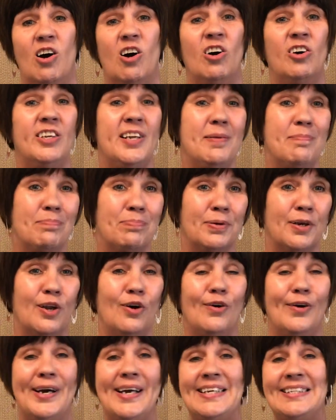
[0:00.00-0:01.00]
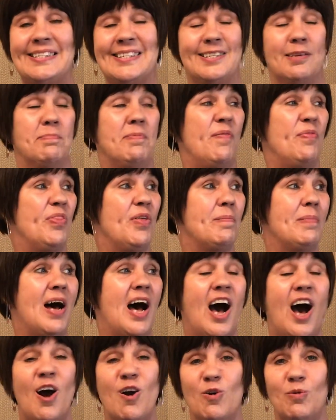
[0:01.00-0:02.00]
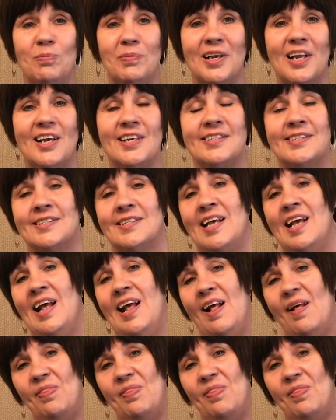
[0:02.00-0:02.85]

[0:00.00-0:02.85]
unemployed, some of them are homeless,